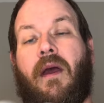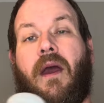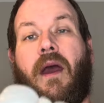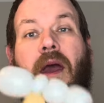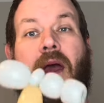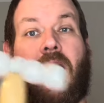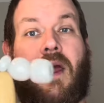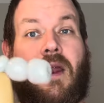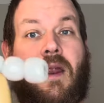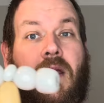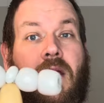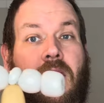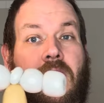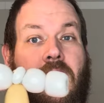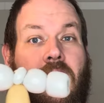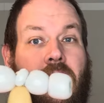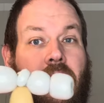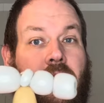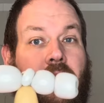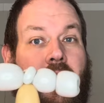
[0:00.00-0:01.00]
And
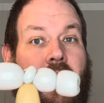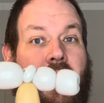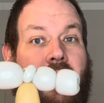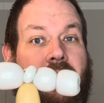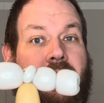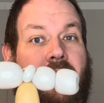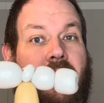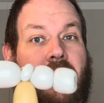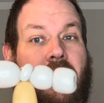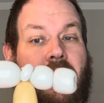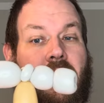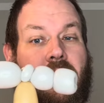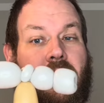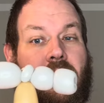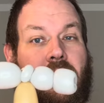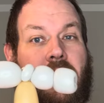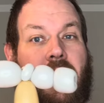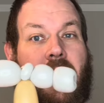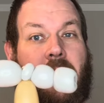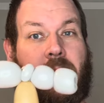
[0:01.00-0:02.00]
you have a
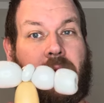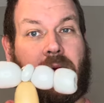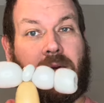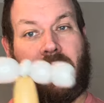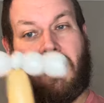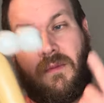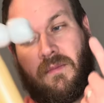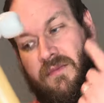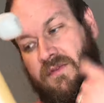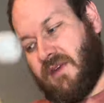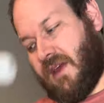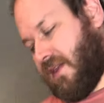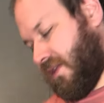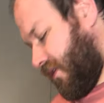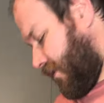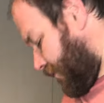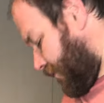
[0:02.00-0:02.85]
little hammer. Set this